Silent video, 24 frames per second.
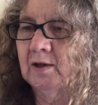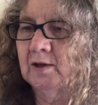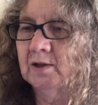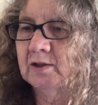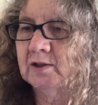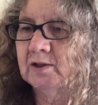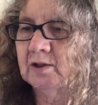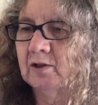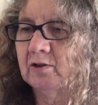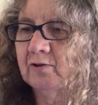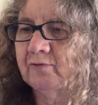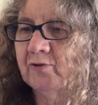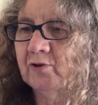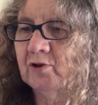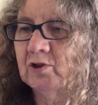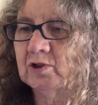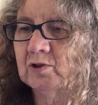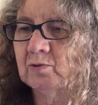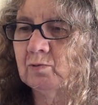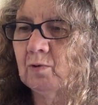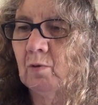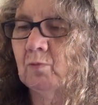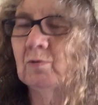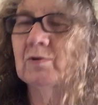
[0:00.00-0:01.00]
So the
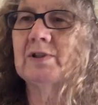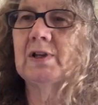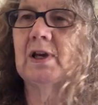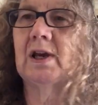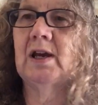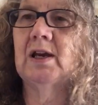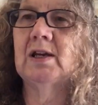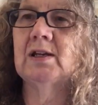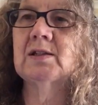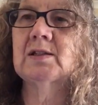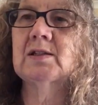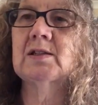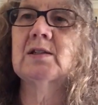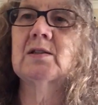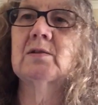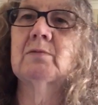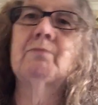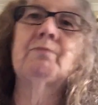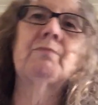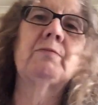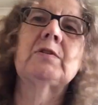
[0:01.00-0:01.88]
first one was S,